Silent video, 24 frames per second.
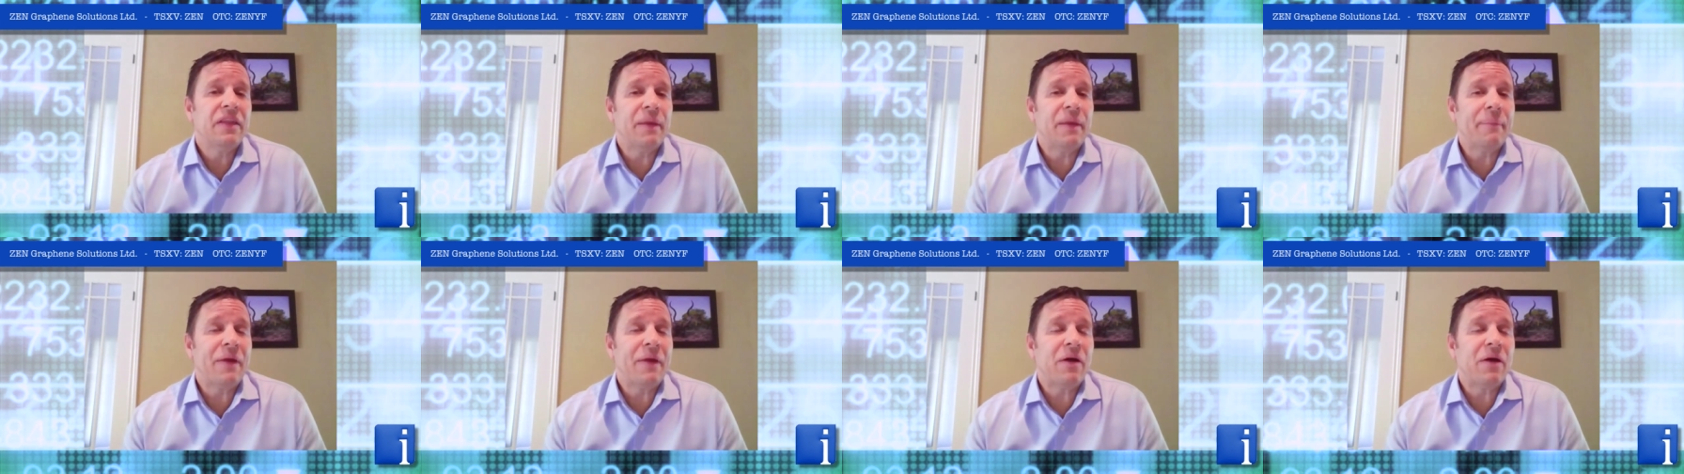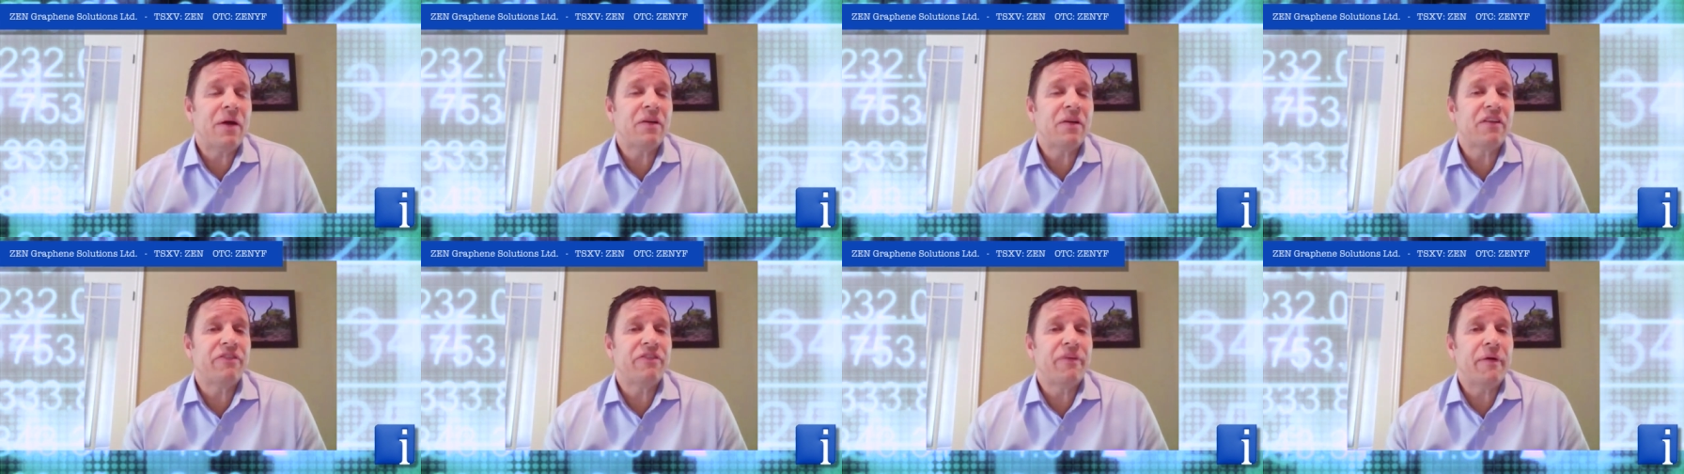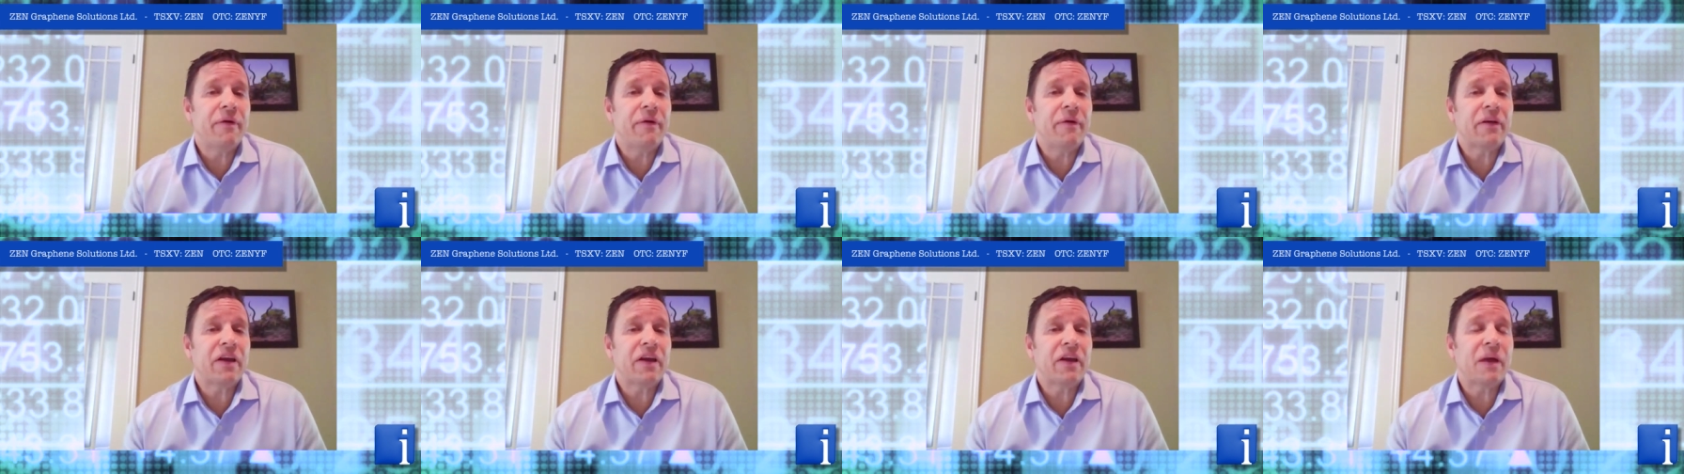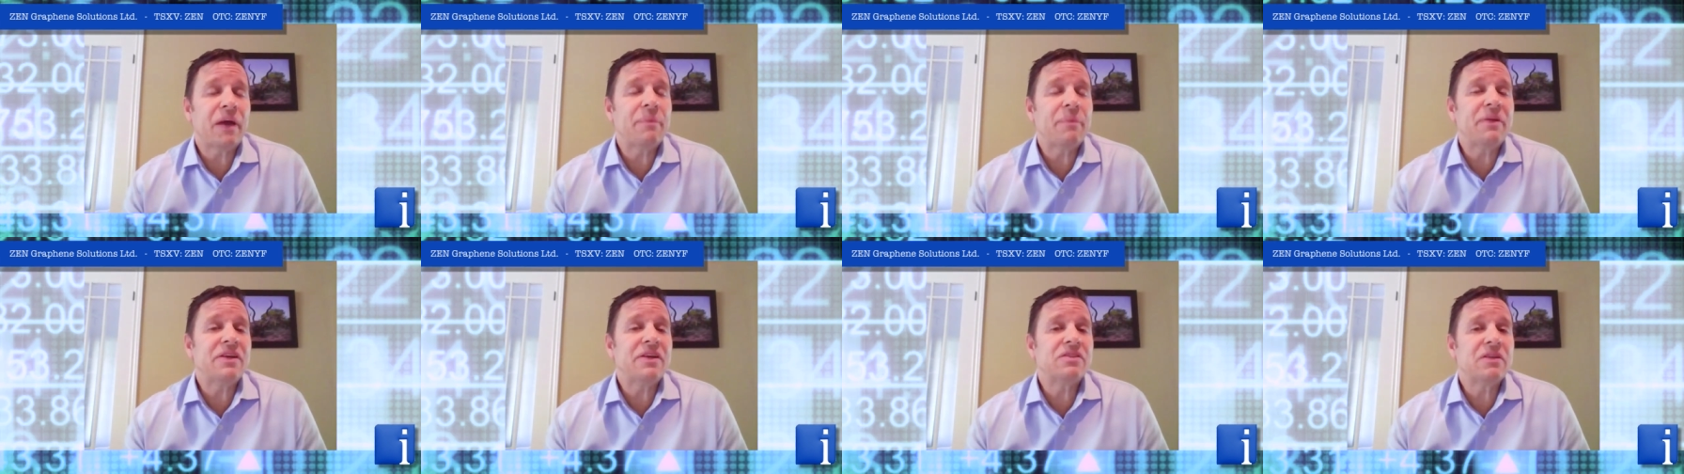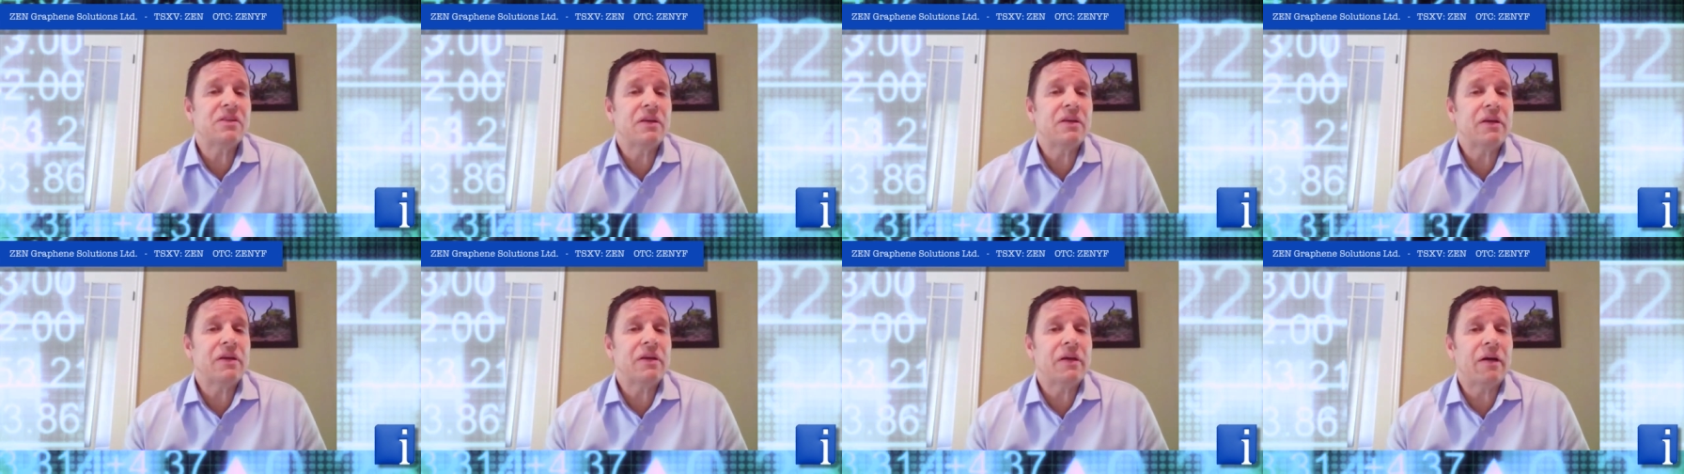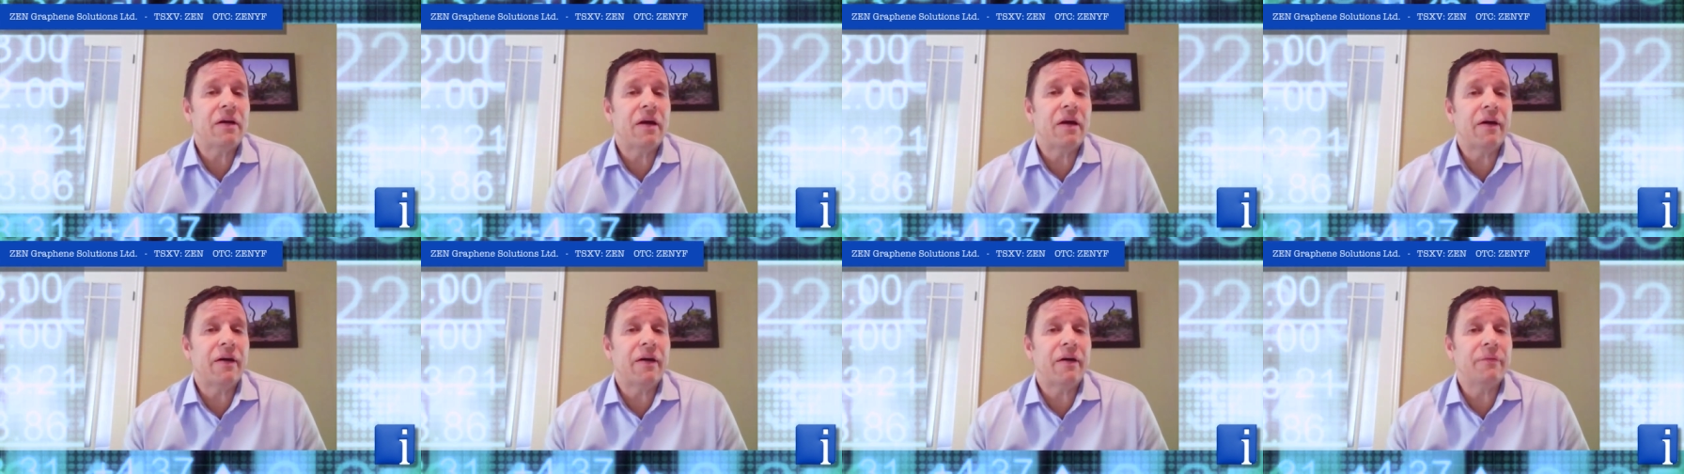The amount of companies
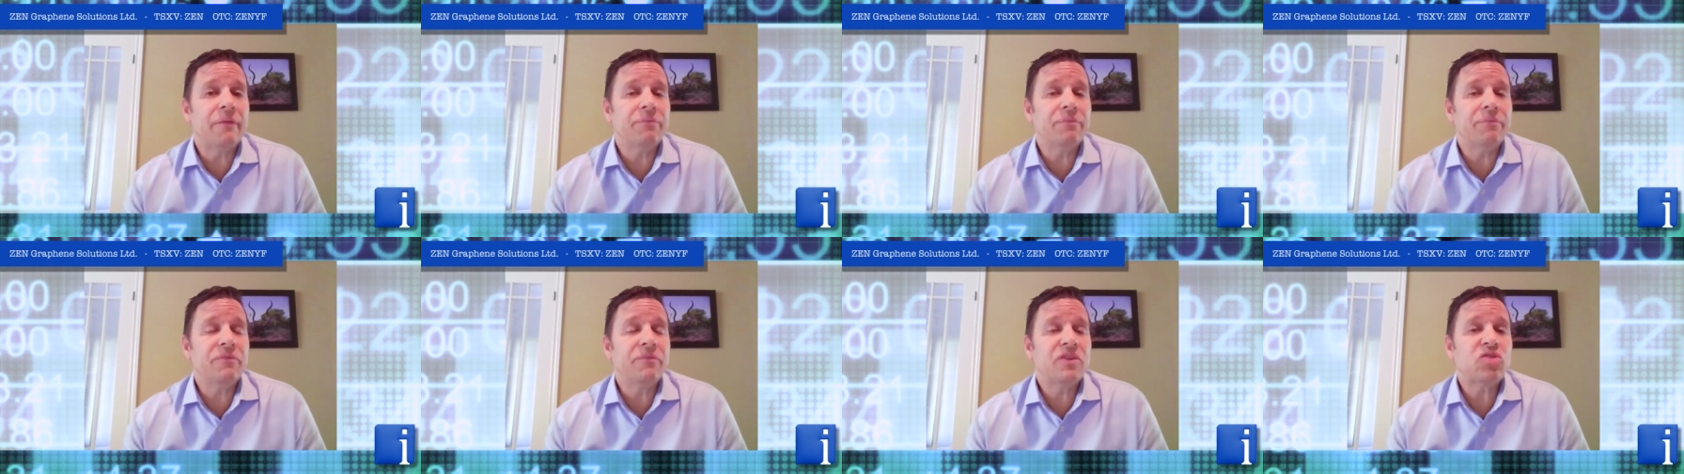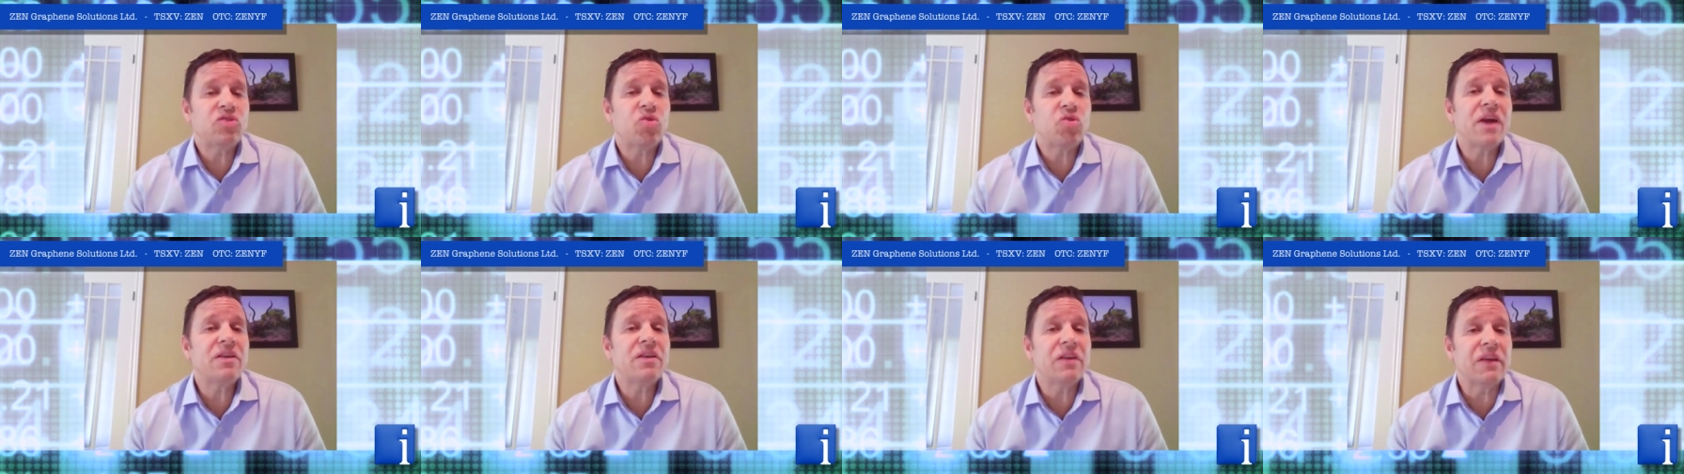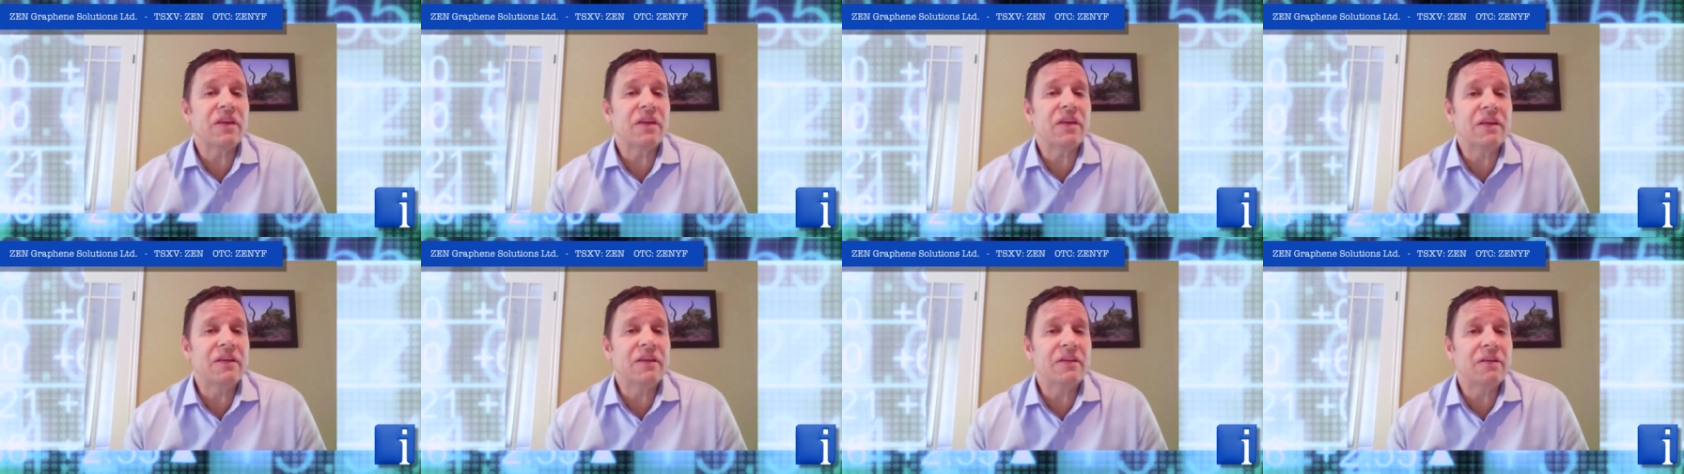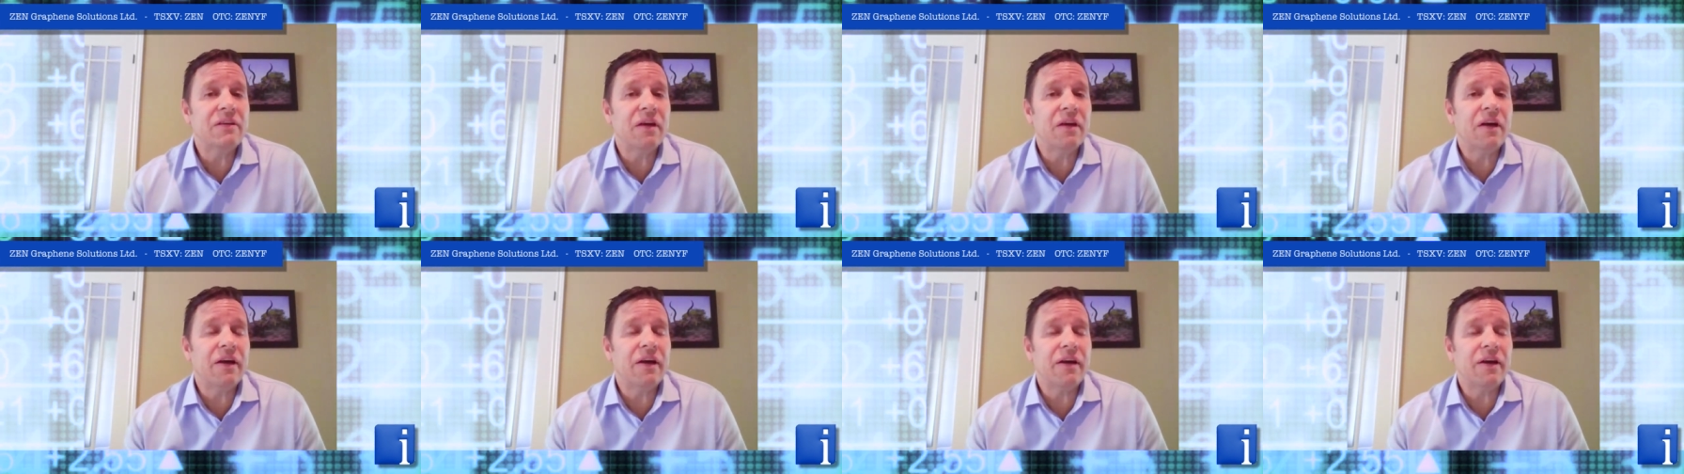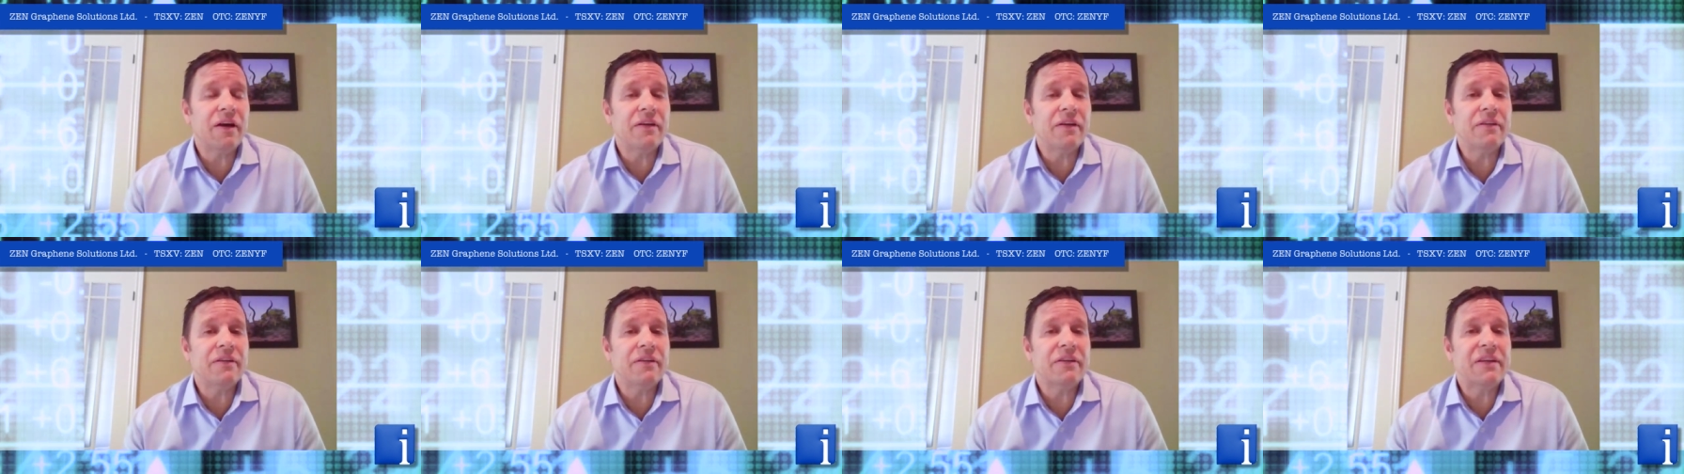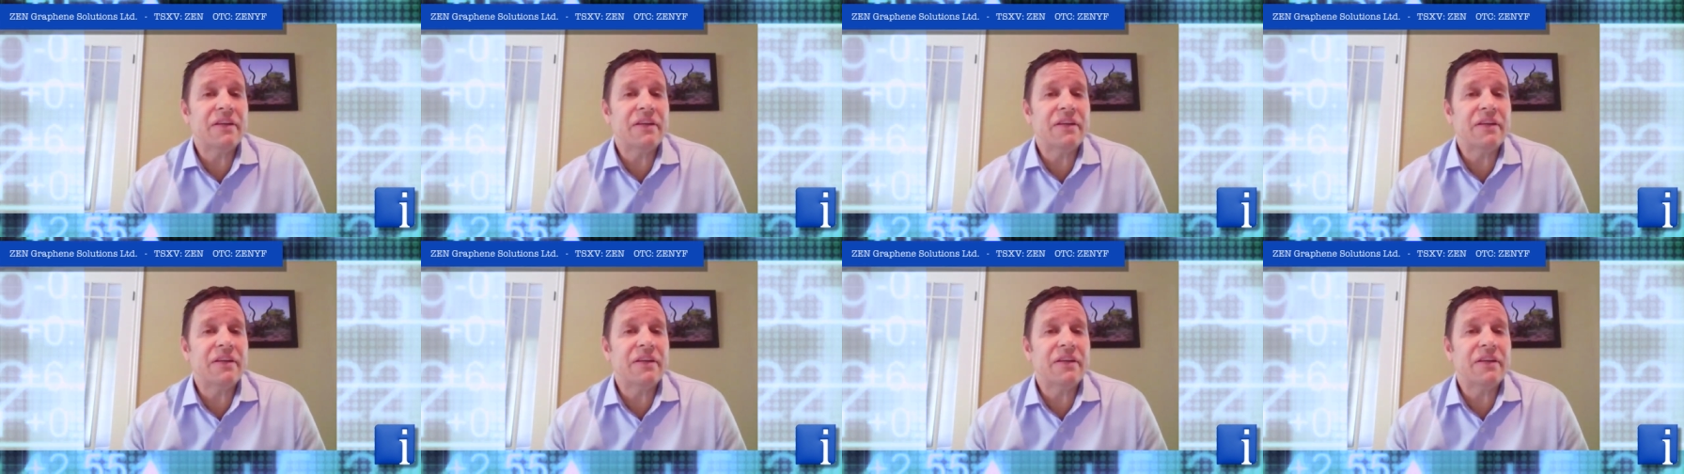um, trying to uh,